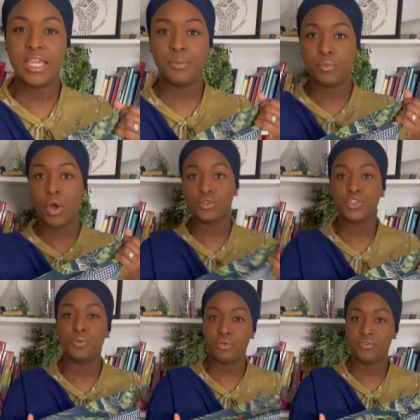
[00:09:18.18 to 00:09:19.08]
It
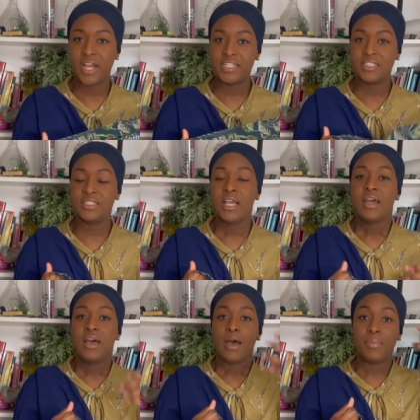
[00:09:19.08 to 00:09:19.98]
also provides
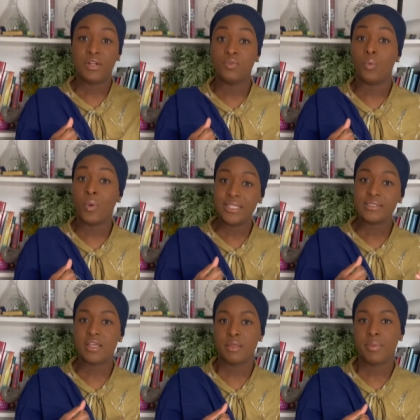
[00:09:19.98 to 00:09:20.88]
a bit of
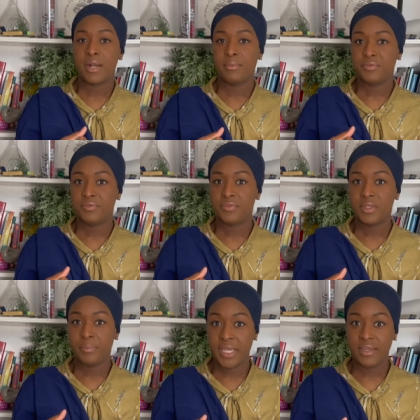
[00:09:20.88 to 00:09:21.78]
weight to the bottom of
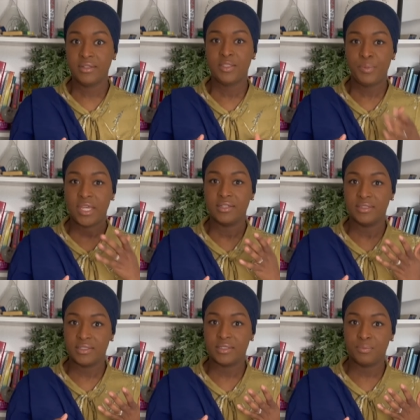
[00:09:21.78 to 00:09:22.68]
the pants because
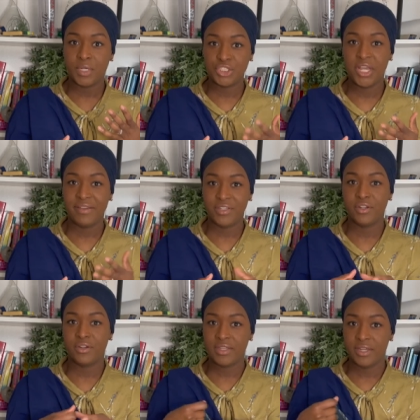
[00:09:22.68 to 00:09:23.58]
it's much
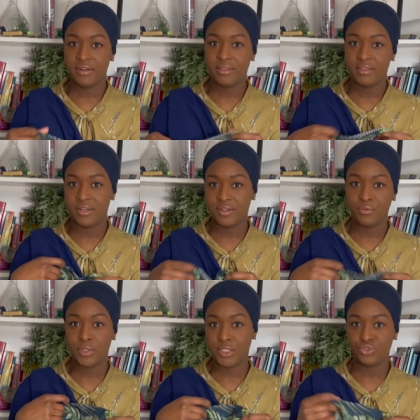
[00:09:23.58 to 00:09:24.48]
heavier than the
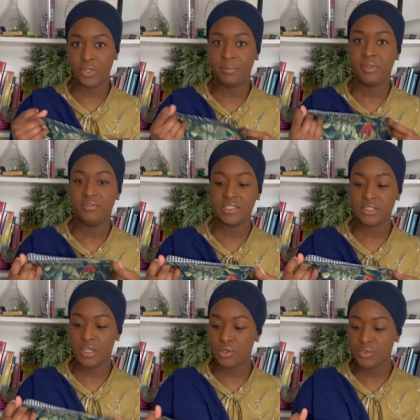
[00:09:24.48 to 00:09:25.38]
really drapey
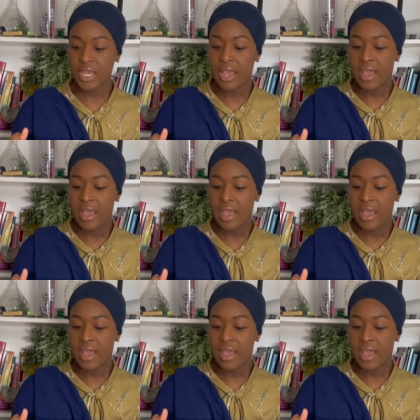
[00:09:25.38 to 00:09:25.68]
viscose.